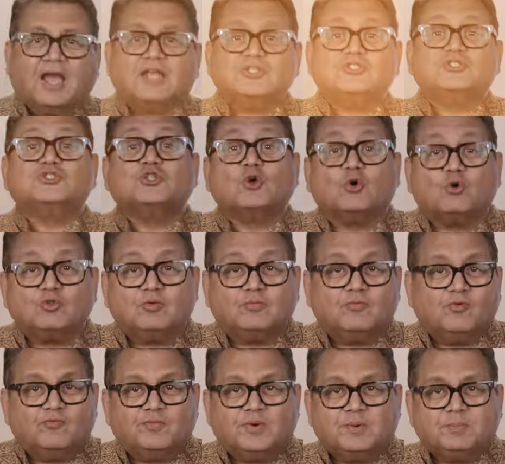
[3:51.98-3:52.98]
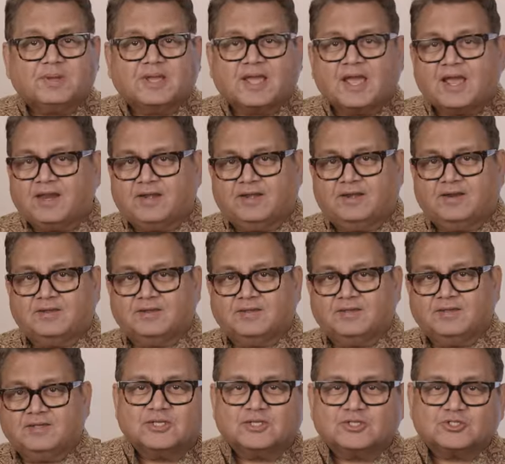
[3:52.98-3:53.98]
And so the movement began.
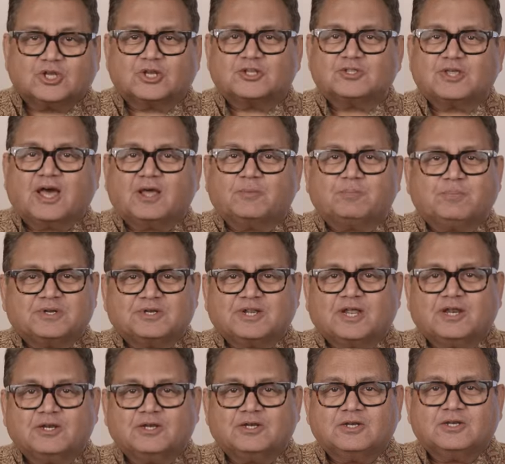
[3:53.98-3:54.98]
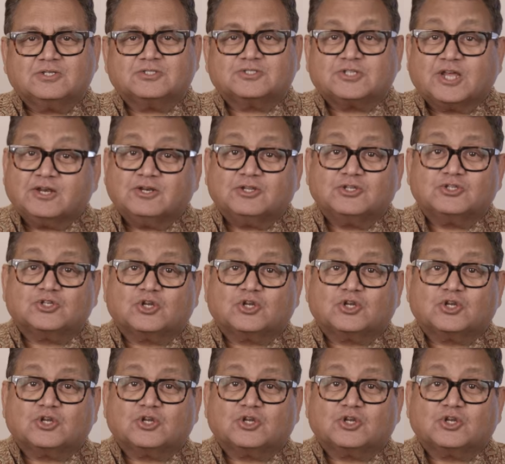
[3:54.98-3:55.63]
Sardar Patel sent his